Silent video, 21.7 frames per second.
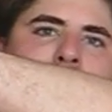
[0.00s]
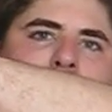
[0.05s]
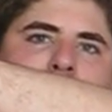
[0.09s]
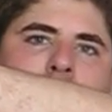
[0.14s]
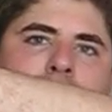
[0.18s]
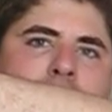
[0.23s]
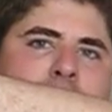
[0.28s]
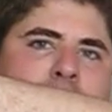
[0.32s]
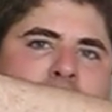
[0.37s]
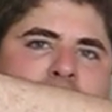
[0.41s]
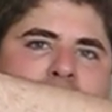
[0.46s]

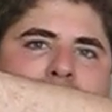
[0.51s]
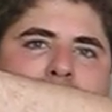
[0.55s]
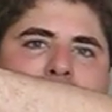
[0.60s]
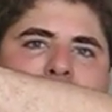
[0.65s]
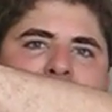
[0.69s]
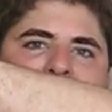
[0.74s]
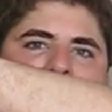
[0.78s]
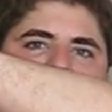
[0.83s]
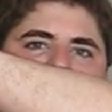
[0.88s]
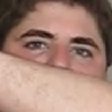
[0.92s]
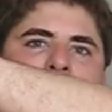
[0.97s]
on
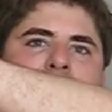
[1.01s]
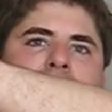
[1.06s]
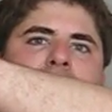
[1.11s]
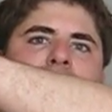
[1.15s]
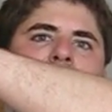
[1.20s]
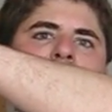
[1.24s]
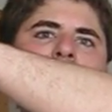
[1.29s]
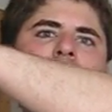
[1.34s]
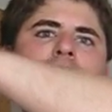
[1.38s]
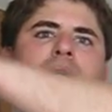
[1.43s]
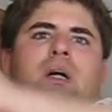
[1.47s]
something,
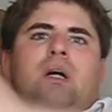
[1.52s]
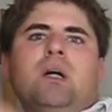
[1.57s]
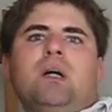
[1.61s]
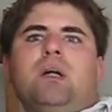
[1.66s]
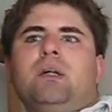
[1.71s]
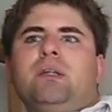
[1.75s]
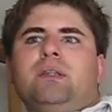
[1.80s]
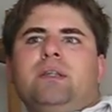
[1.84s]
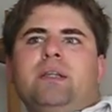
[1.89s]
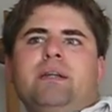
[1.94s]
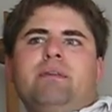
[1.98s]

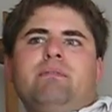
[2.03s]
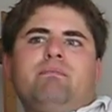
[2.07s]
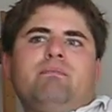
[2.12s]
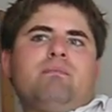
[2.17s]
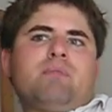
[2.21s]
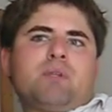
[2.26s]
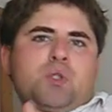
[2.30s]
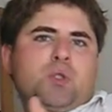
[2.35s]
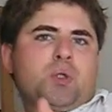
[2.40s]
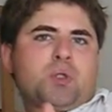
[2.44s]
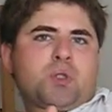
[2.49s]

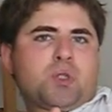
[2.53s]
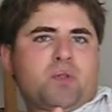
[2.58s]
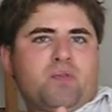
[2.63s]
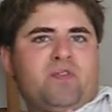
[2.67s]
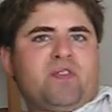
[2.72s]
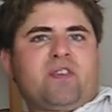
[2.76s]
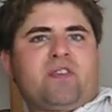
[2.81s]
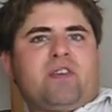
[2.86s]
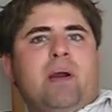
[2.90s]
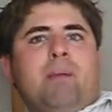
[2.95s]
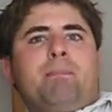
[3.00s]
the sorts of
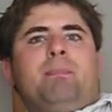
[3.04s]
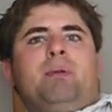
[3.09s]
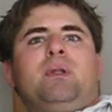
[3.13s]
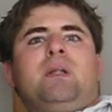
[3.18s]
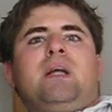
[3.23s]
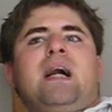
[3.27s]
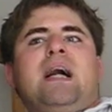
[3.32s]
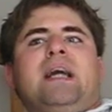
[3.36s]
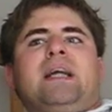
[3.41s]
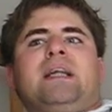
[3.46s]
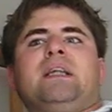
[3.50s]

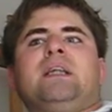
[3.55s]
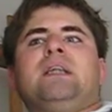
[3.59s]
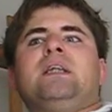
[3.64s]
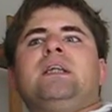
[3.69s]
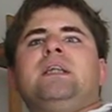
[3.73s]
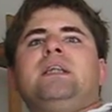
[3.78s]
trampoline,